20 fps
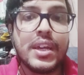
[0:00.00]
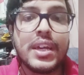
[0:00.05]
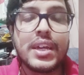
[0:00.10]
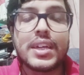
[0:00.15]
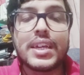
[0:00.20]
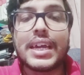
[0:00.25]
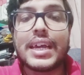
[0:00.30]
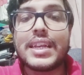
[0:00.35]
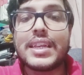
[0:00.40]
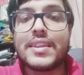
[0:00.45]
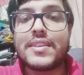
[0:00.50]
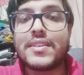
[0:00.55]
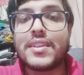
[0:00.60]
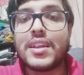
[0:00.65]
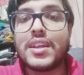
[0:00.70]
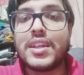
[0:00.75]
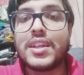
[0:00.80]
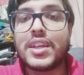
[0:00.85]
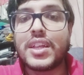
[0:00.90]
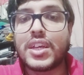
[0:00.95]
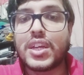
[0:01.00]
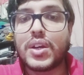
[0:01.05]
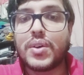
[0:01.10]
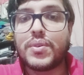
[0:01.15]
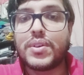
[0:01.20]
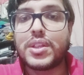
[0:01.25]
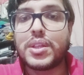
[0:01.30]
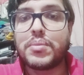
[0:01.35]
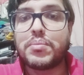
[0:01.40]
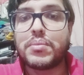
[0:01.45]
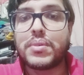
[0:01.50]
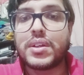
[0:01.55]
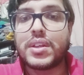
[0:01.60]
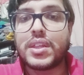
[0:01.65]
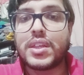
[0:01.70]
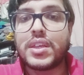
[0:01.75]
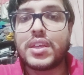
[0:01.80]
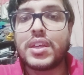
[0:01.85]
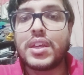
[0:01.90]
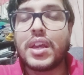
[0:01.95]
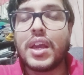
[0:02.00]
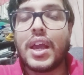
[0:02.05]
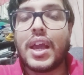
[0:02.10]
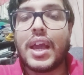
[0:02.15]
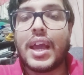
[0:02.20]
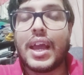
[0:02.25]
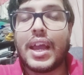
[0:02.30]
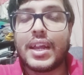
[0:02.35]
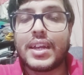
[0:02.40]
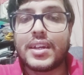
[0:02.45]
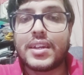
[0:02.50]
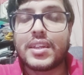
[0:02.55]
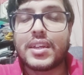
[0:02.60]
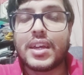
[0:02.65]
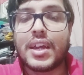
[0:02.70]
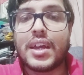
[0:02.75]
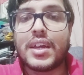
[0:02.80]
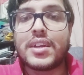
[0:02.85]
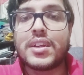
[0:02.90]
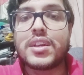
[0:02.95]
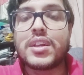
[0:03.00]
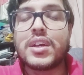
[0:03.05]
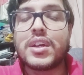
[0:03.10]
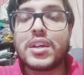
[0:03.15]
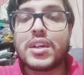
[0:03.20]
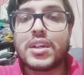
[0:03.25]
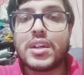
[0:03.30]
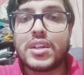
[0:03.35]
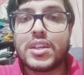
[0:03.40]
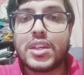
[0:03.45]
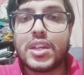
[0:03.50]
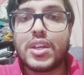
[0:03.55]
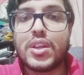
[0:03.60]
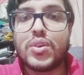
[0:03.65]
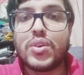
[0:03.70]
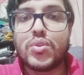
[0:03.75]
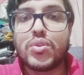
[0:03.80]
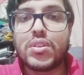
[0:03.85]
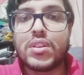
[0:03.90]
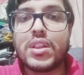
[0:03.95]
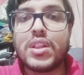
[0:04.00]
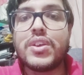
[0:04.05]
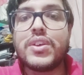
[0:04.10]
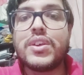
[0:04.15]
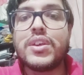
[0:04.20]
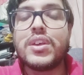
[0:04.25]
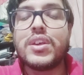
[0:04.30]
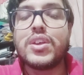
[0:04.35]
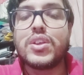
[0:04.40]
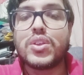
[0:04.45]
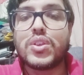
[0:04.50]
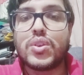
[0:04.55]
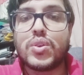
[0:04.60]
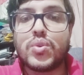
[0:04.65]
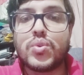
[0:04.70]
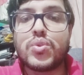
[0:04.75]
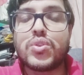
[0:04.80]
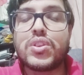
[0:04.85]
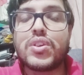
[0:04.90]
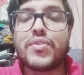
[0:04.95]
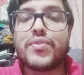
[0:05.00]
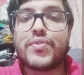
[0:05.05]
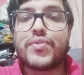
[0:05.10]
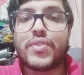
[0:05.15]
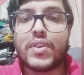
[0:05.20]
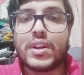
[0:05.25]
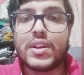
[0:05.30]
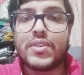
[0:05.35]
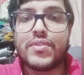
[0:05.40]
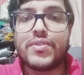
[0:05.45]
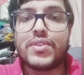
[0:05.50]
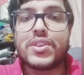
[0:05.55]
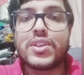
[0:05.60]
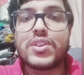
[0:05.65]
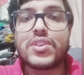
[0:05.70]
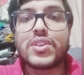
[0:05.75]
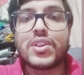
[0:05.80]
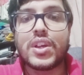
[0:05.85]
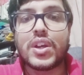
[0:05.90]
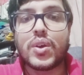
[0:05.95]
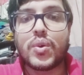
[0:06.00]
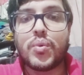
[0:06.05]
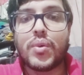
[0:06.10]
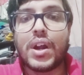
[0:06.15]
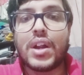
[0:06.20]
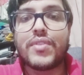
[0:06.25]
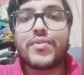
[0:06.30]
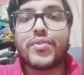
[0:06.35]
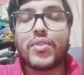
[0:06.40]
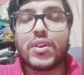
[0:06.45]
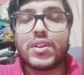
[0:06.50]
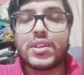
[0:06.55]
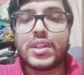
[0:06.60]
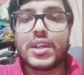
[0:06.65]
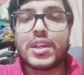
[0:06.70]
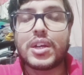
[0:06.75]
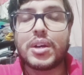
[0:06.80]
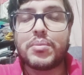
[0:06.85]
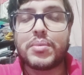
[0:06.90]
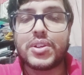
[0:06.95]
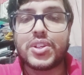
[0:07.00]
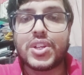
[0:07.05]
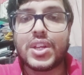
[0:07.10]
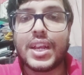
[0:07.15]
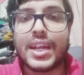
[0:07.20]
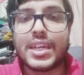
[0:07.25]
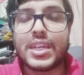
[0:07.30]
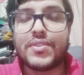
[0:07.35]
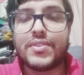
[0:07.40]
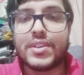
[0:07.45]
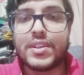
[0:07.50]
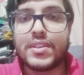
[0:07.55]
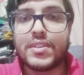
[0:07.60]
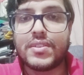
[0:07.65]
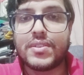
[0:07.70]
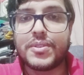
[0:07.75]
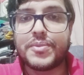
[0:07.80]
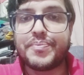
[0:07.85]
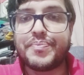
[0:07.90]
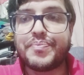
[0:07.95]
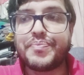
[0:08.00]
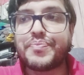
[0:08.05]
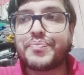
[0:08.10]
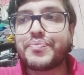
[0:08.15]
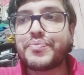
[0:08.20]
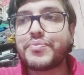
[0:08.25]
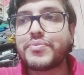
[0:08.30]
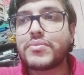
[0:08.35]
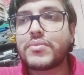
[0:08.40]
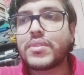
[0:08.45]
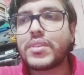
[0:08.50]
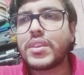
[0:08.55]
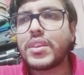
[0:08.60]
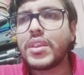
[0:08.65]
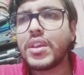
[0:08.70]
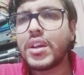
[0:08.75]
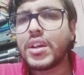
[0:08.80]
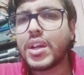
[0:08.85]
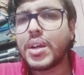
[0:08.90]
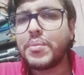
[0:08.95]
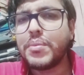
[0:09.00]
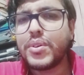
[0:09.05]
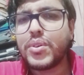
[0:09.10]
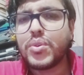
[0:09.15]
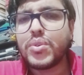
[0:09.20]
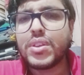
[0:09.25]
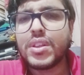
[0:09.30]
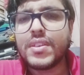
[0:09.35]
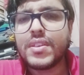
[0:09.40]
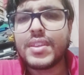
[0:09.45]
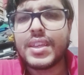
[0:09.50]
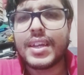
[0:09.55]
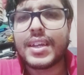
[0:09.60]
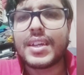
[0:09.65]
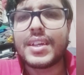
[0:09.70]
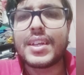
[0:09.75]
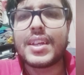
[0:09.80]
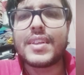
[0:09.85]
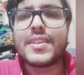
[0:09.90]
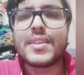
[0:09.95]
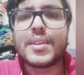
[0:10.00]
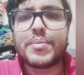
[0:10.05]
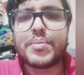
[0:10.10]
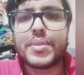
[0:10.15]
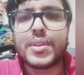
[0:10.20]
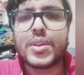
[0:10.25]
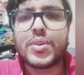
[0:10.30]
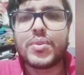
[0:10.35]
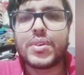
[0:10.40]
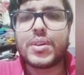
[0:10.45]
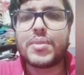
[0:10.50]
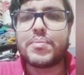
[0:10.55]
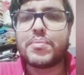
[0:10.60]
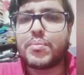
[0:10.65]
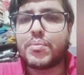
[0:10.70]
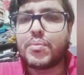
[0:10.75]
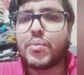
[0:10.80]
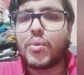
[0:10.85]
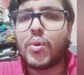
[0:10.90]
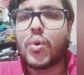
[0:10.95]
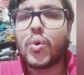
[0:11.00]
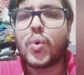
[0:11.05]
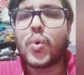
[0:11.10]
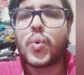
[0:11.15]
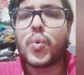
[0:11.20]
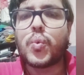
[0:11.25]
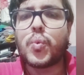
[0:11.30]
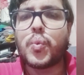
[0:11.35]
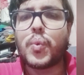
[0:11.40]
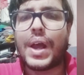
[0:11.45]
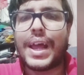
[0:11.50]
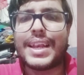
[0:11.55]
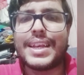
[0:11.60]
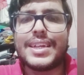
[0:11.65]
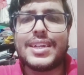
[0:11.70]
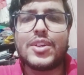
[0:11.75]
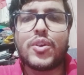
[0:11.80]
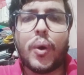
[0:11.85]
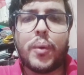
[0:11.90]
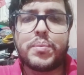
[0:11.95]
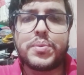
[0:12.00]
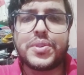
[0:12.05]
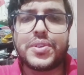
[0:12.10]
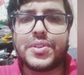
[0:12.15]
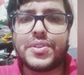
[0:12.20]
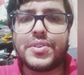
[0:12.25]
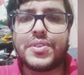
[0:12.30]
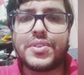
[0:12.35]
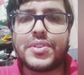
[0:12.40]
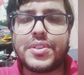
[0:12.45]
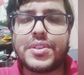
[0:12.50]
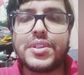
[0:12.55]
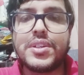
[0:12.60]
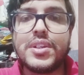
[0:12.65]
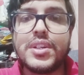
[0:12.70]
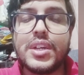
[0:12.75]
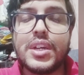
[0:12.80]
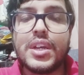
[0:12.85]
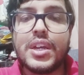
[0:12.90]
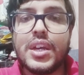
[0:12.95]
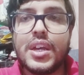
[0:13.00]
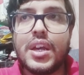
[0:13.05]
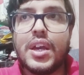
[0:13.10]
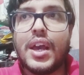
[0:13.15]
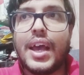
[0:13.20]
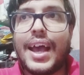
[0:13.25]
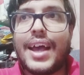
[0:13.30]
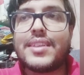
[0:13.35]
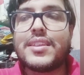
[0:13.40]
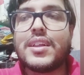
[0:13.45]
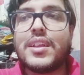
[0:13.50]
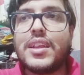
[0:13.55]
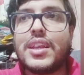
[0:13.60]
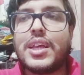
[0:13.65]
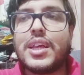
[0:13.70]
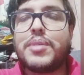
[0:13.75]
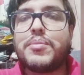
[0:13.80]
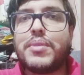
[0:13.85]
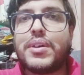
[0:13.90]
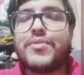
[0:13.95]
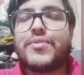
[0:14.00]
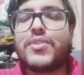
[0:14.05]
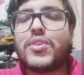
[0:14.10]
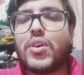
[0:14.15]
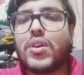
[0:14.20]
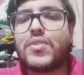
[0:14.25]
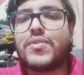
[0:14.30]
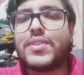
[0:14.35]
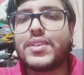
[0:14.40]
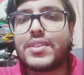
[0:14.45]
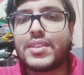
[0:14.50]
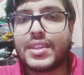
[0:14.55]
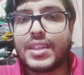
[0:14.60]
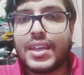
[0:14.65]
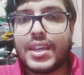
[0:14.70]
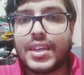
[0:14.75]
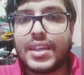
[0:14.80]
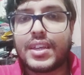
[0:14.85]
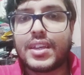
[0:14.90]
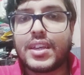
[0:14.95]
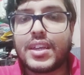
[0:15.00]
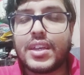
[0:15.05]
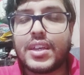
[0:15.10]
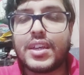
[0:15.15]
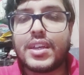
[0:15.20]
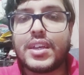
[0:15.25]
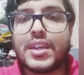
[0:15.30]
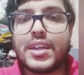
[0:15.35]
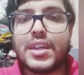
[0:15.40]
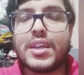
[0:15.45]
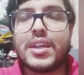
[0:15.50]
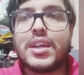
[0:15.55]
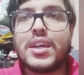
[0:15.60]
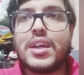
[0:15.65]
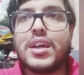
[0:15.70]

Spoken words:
can easily recover the money and can continuously use the fund which is required for their commercial activities. Coming to the second and subsequent more valid options, as a layman we always think if